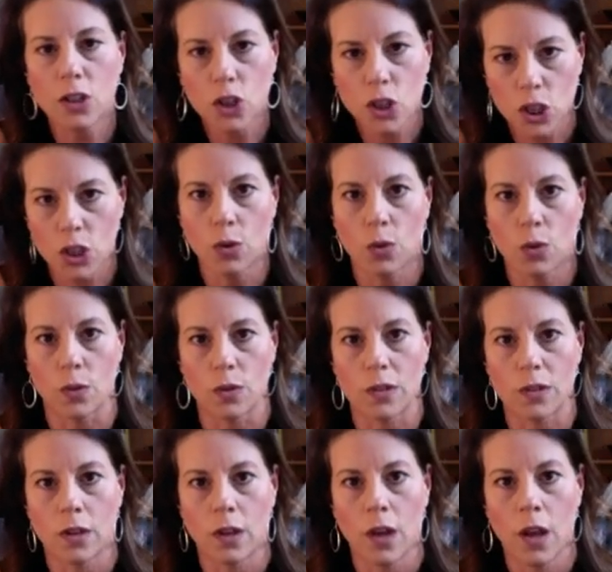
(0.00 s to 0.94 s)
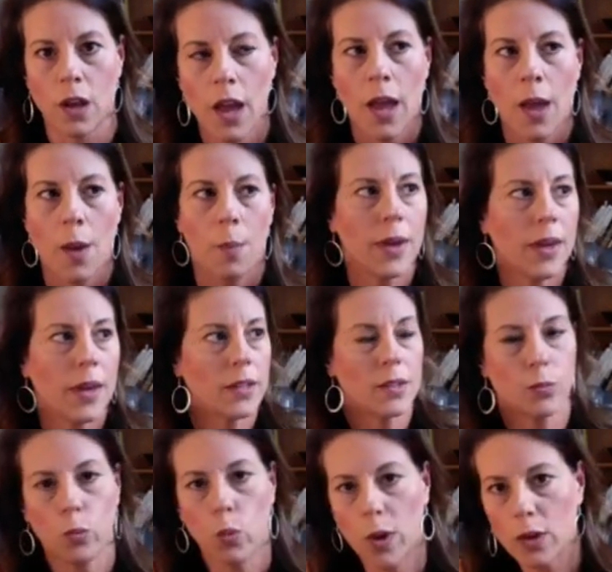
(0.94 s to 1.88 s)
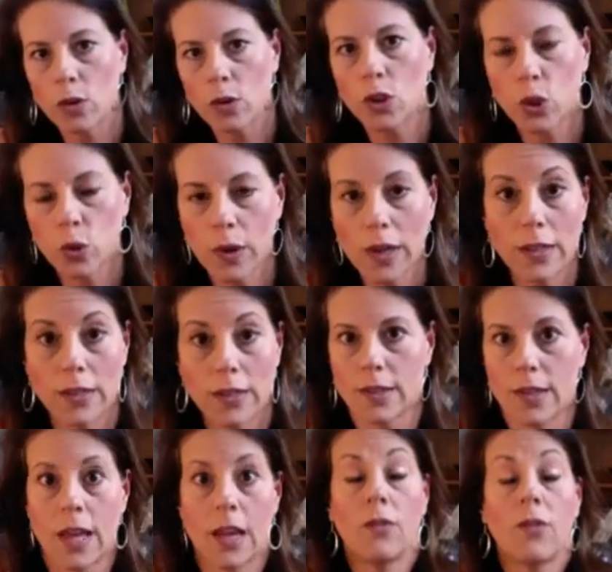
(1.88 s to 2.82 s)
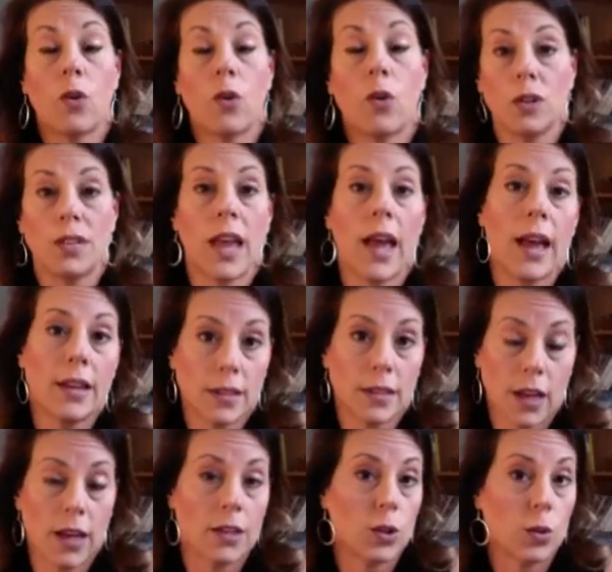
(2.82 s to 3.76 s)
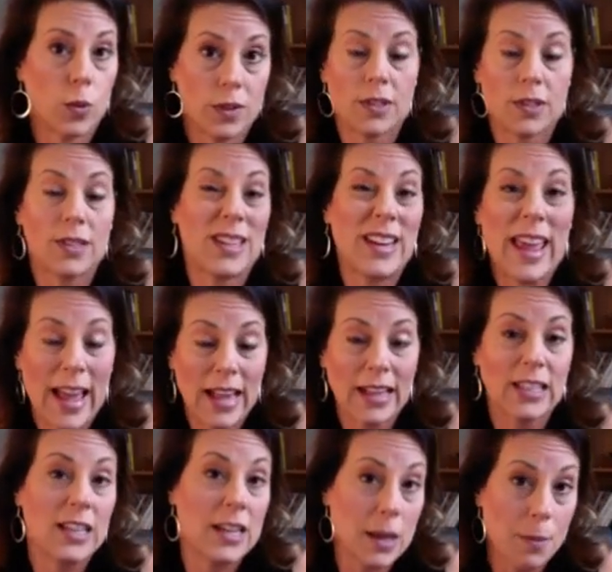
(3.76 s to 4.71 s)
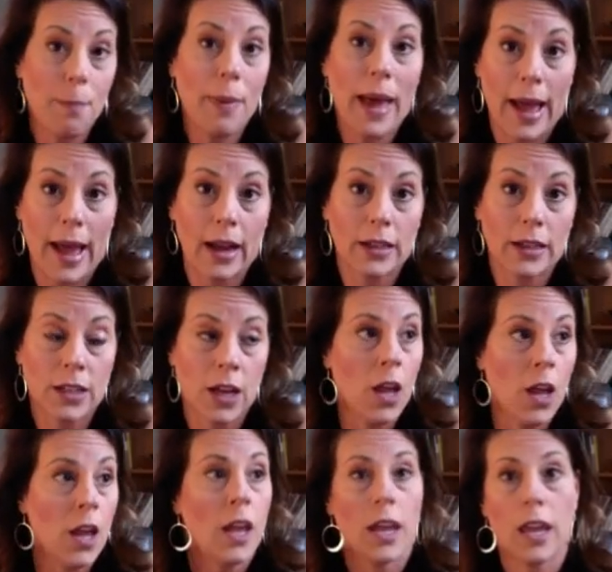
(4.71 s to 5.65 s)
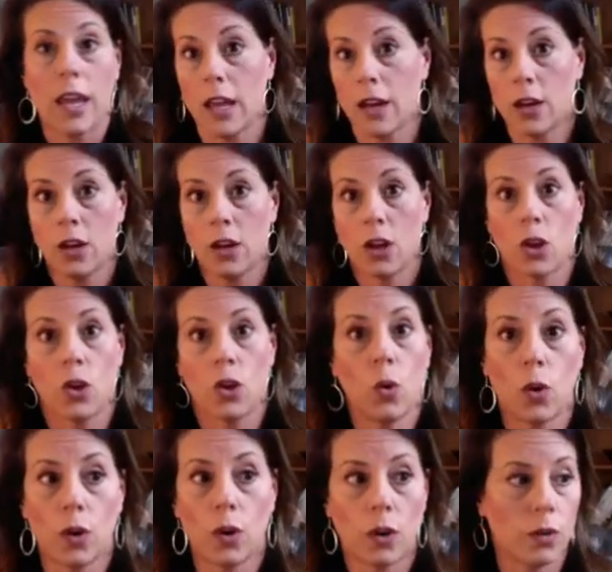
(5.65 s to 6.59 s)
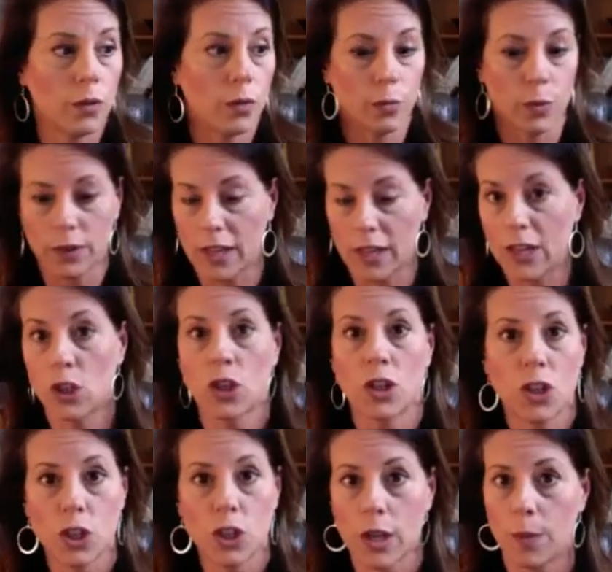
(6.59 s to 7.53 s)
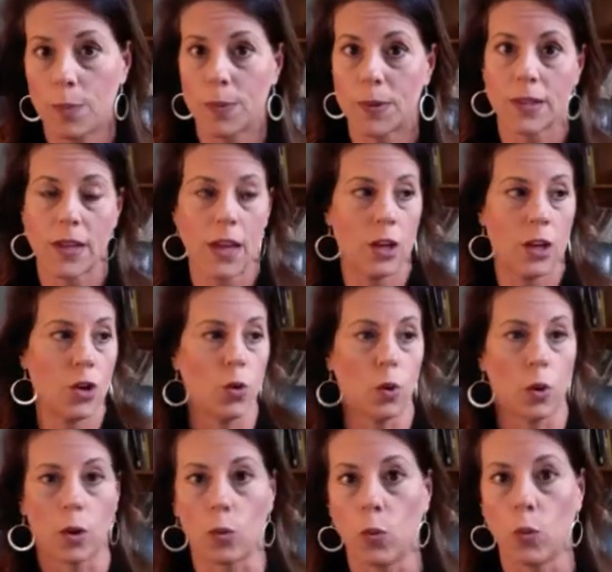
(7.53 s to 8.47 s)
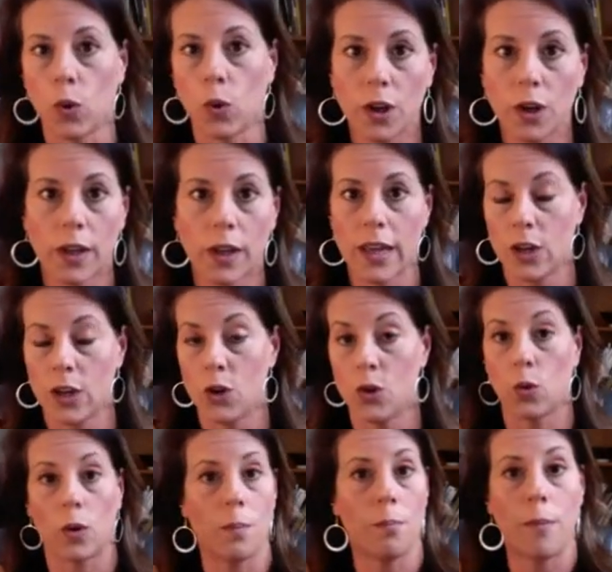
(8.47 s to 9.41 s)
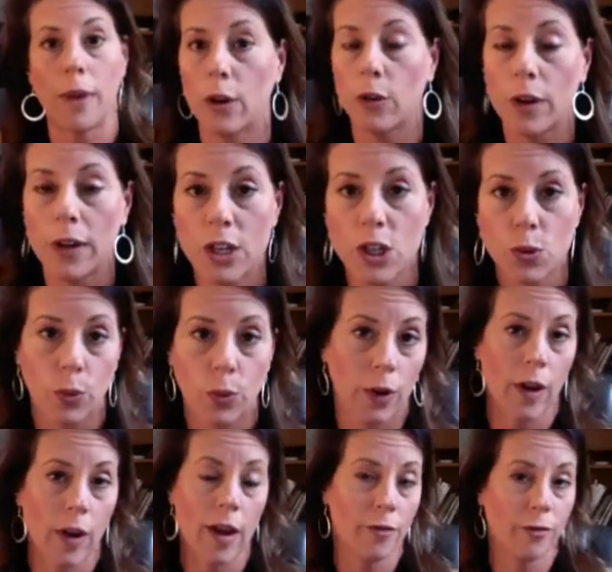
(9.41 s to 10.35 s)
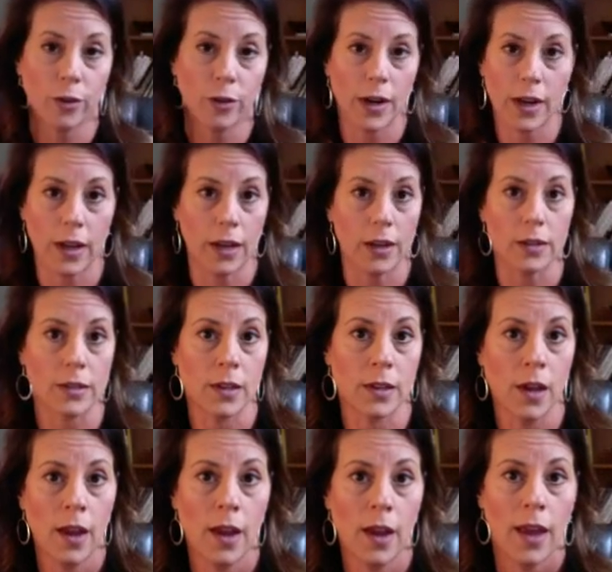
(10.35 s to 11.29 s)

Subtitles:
choose. Because what your choice is then, of course, has consequences and has an impact in your relationships, in your work, in your marriage, wherever it is.